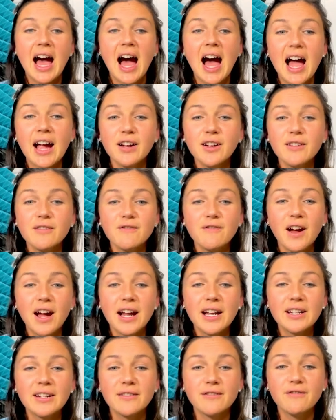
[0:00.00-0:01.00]
I could
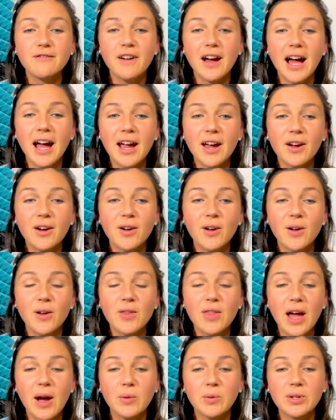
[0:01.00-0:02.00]
find a
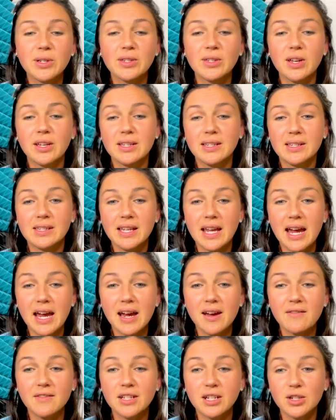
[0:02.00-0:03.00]
file that was
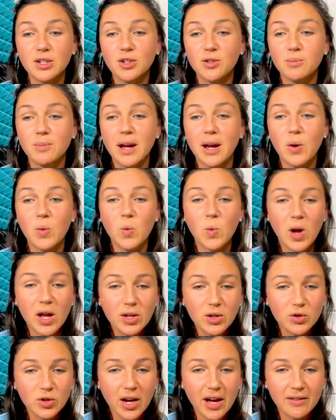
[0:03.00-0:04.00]
saved to my
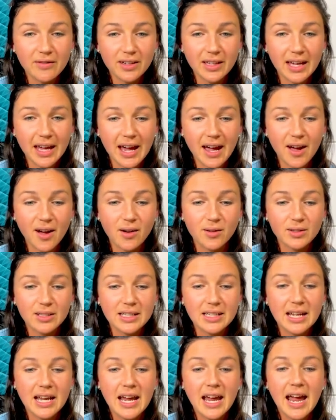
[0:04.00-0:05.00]
OneDrive
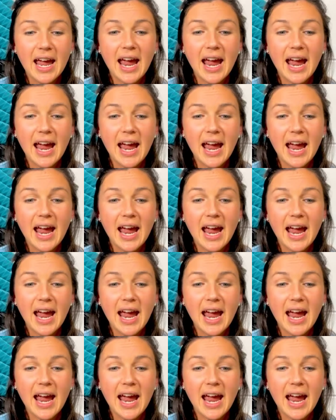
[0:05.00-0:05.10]
account,